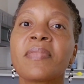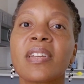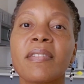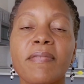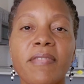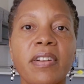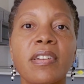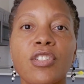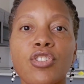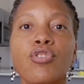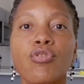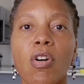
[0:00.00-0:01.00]
very
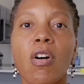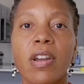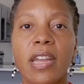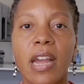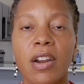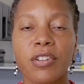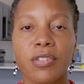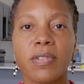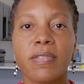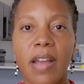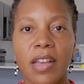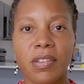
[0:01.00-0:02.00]
strong
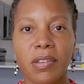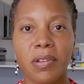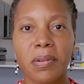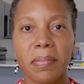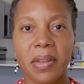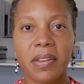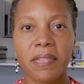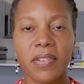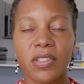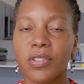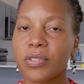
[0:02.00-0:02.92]
cardiovascular benefits.